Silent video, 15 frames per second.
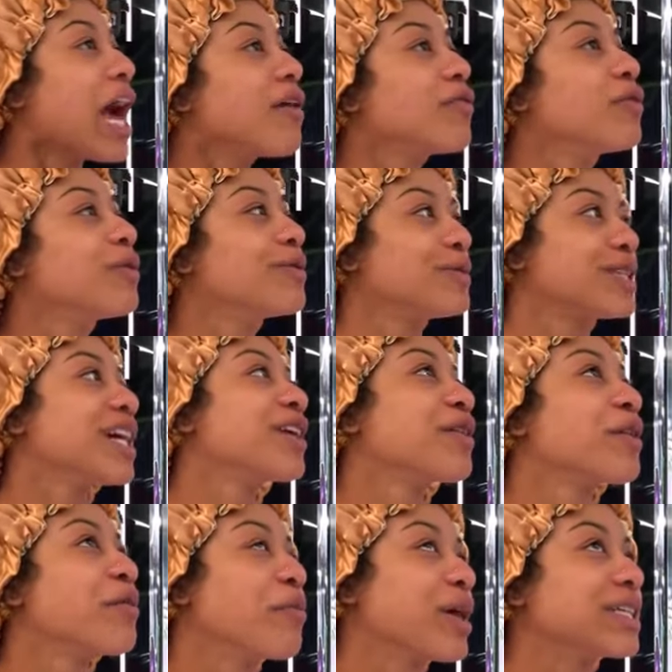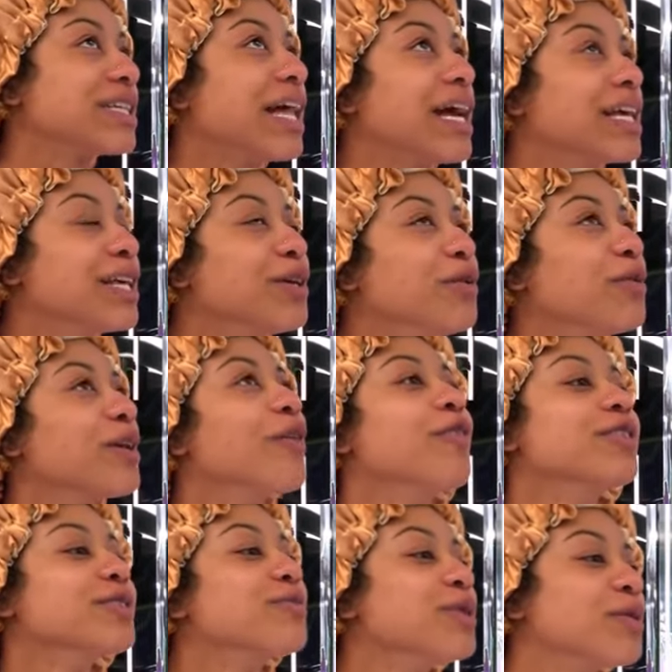everyone was under the impression that you were going
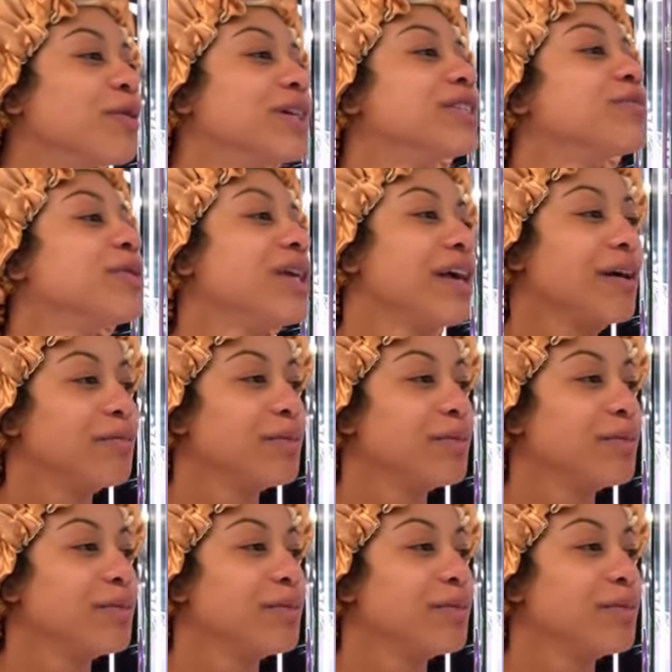to be the one to be up.